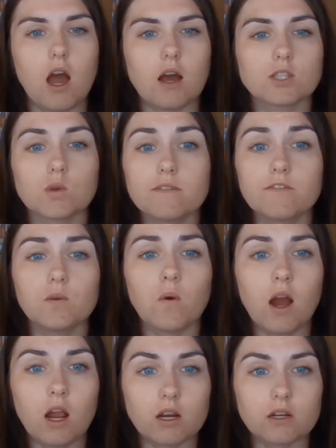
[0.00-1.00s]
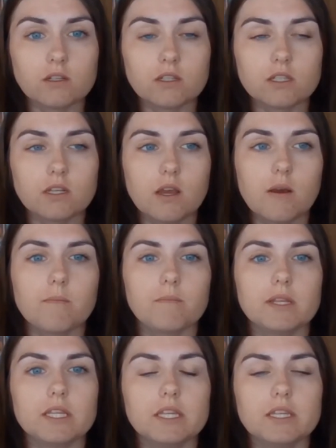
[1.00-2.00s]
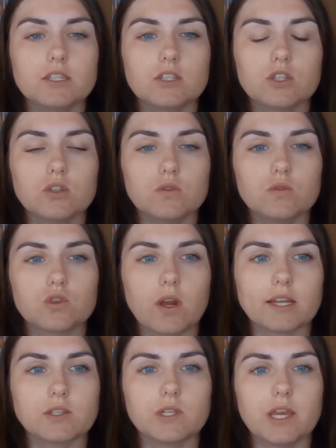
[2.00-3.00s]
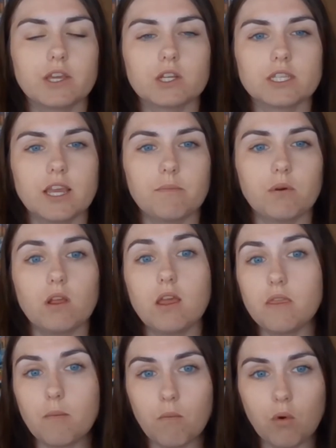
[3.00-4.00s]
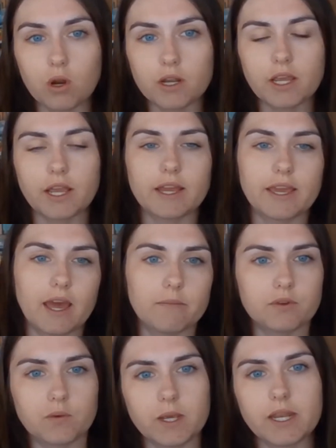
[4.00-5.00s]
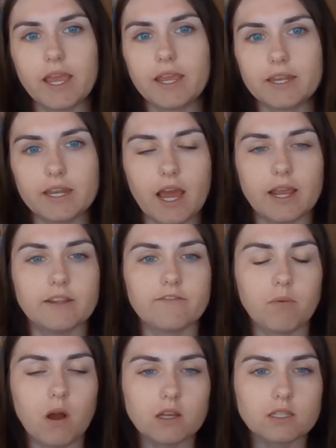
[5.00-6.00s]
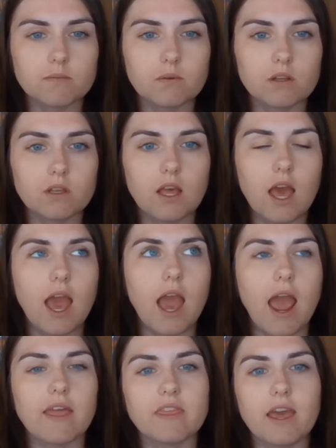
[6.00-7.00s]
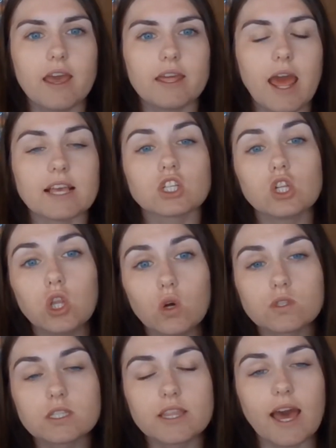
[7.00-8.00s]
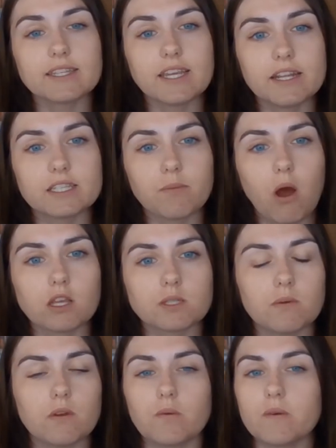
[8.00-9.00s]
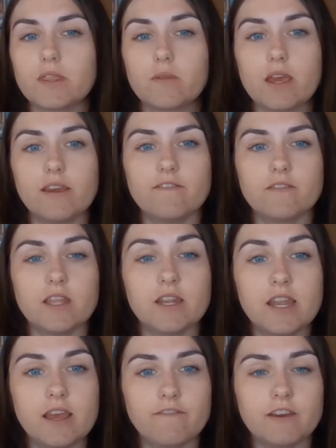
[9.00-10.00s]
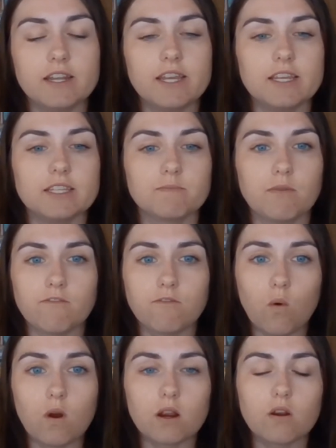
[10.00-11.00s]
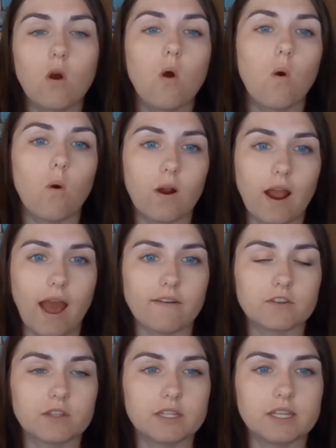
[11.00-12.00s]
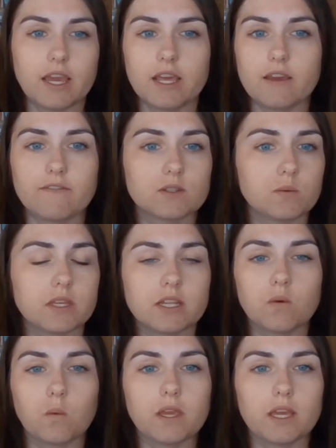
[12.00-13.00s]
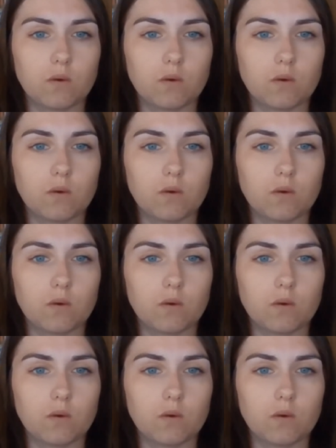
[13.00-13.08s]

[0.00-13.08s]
So if you aren't, please do try to take your sample in the morning, again between 8 and 9 if possible, and then as close to that date as possible. Even if it is before or after the date, if it's within a week,